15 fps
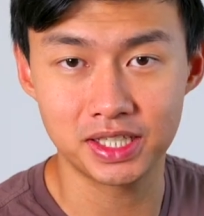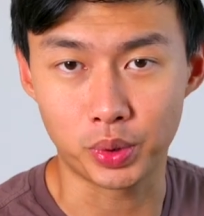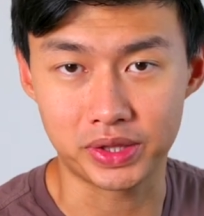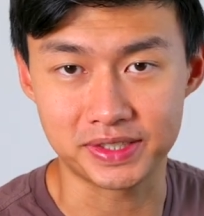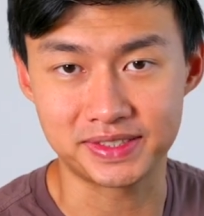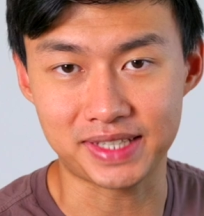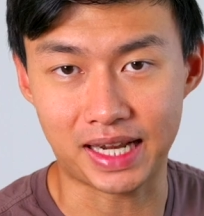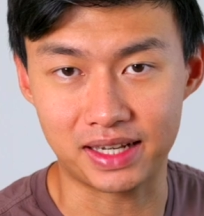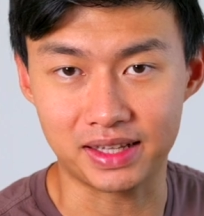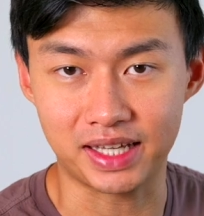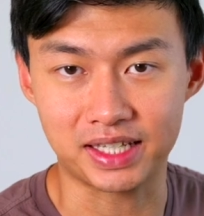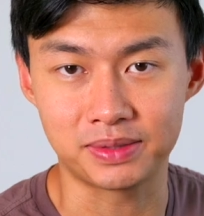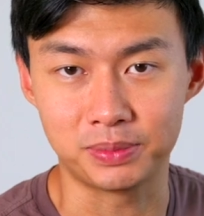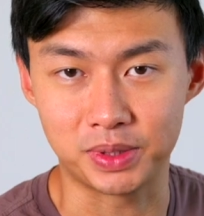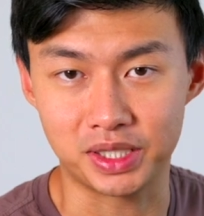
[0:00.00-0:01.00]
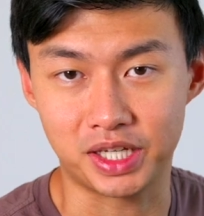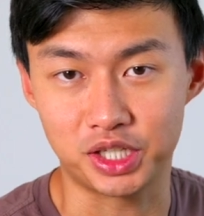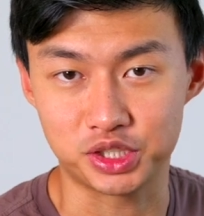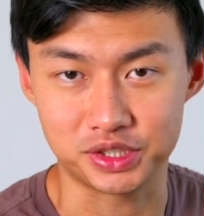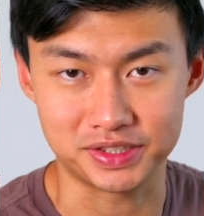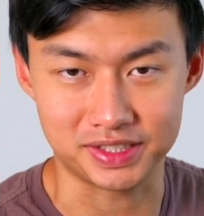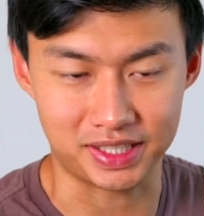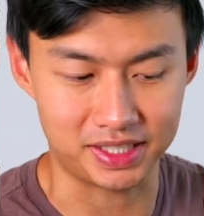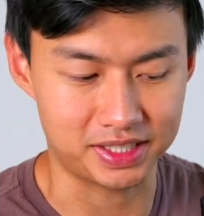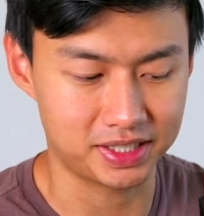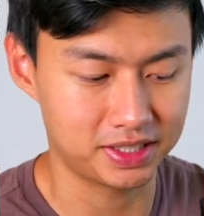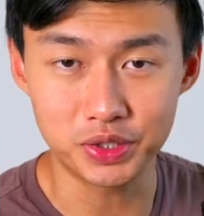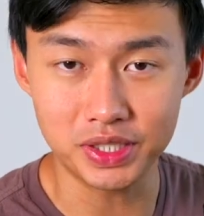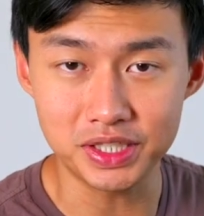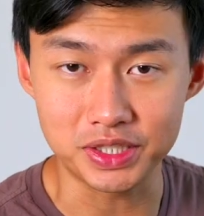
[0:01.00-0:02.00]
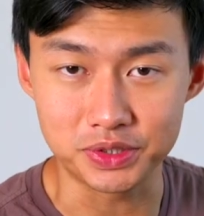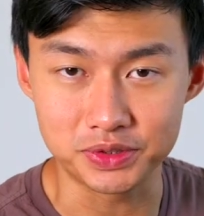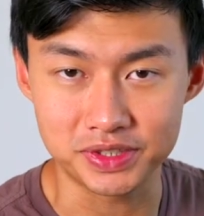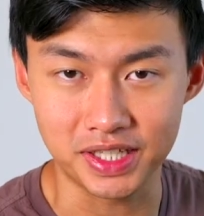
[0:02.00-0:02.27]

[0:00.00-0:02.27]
with a satellite communications link. You can use